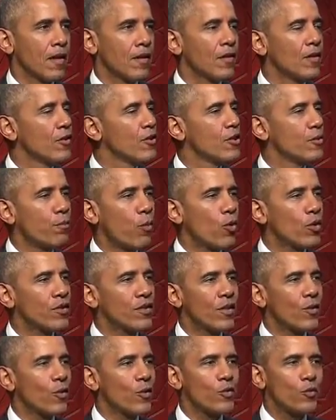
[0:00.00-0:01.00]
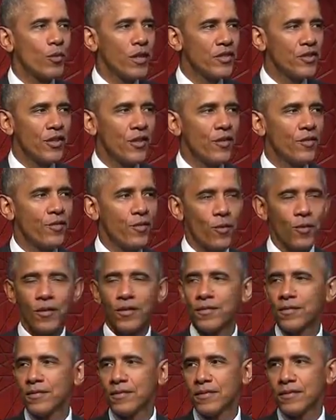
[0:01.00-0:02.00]
They're the sports heroes we cheer for,
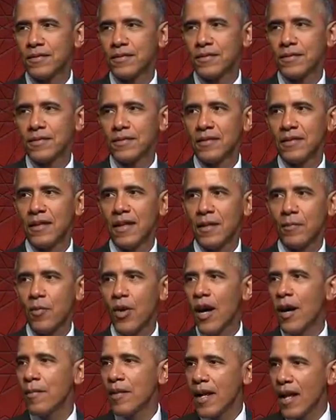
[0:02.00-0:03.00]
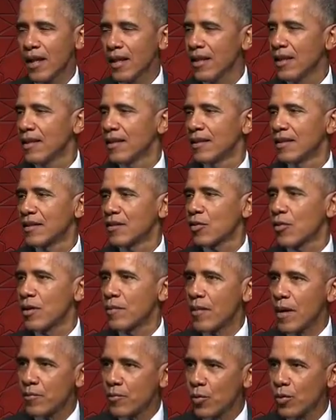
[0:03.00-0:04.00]
like Muhammad Ali and
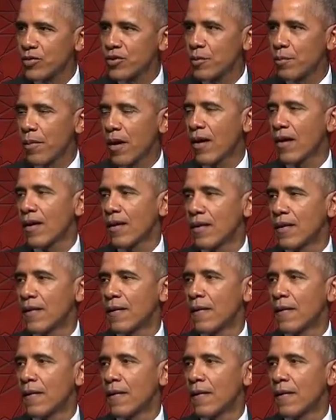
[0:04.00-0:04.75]
Kareem Abdul-Jabbar,